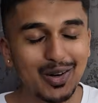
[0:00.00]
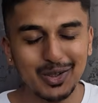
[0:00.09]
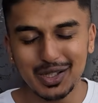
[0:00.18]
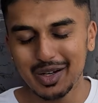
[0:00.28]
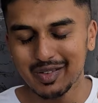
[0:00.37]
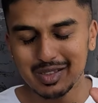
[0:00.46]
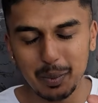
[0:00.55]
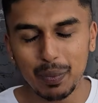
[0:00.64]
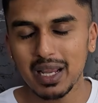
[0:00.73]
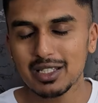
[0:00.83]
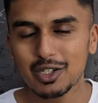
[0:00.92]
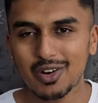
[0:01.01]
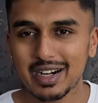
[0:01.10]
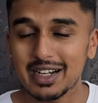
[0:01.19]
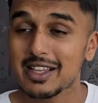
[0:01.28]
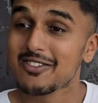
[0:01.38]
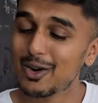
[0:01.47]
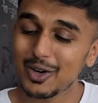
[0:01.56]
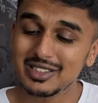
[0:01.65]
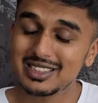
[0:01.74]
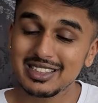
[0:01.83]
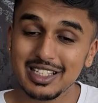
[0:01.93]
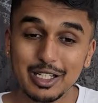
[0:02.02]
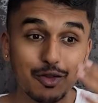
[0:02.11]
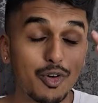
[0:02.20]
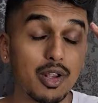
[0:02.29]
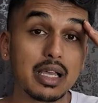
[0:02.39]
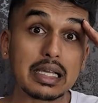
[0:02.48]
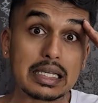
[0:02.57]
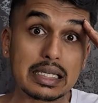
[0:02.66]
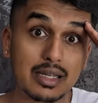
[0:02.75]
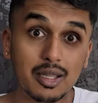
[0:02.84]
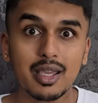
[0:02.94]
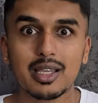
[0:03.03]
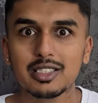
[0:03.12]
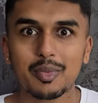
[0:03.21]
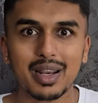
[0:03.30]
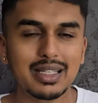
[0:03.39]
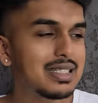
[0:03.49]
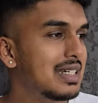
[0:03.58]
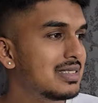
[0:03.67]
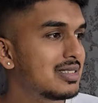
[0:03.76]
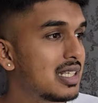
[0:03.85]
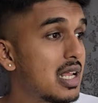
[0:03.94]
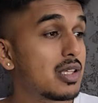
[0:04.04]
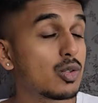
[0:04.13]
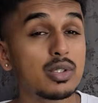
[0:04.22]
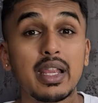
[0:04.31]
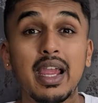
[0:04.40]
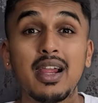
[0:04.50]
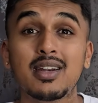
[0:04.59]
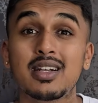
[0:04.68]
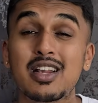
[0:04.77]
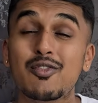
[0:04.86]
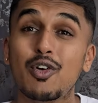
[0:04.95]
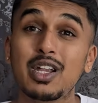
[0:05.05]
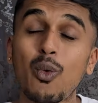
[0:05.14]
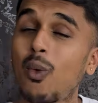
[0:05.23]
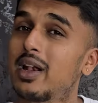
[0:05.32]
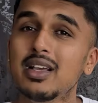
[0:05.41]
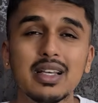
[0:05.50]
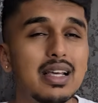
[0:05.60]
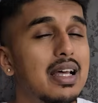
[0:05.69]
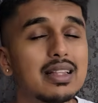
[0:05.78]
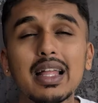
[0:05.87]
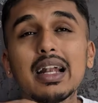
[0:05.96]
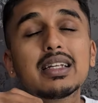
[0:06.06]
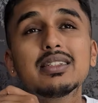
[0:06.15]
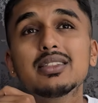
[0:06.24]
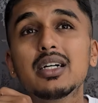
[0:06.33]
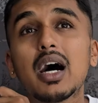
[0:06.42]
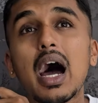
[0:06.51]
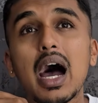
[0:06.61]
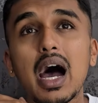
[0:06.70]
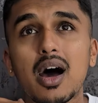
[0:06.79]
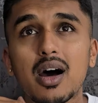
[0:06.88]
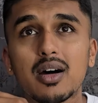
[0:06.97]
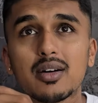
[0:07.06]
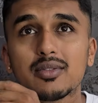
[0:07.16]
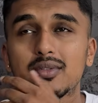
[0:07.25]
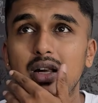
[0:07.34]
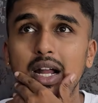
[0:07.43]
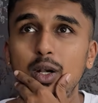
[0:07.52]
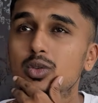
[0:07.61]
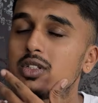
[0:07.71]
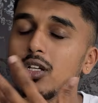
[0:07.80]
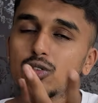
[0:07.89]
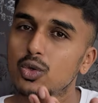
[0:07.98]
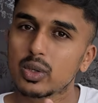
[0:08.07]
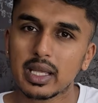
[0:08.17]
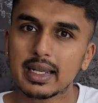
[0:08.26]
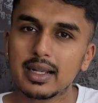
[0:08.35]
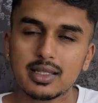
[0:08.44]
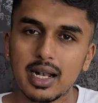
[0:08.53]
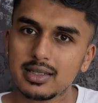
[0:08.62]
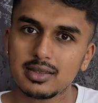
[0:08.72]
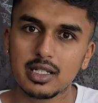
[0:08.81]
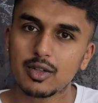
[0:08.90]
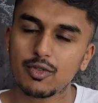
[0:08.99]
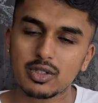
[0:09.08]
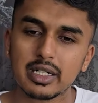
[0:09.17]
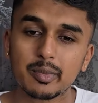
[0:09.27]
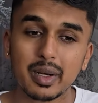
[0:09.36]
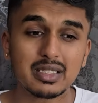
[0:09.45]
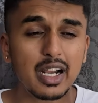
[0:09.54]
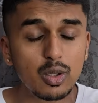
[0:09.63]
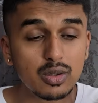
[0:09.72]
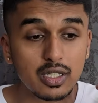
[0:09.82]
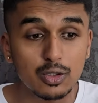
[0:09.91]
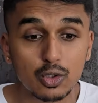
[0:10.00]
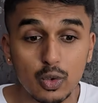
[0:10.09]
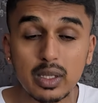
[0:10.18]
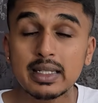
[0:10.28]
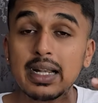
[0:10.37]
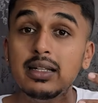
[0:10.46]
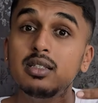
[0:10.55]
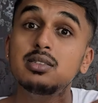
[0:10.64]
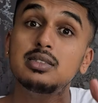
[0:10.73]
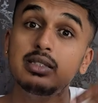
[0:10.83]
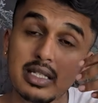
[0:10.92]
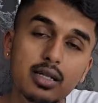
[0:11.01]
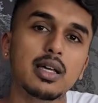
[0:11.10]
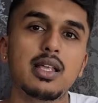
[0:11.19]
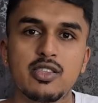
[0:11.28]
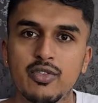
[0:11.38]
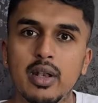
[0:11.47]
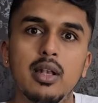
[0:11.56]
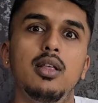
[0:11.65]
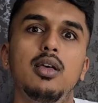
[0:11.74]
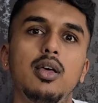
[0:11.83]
Now talking about the pricing on it. I got this sneaker for a crazy price. That is 3,841. That is I don't think so you can get that sneaker for that price. I don't think so you can get this sneaker as well,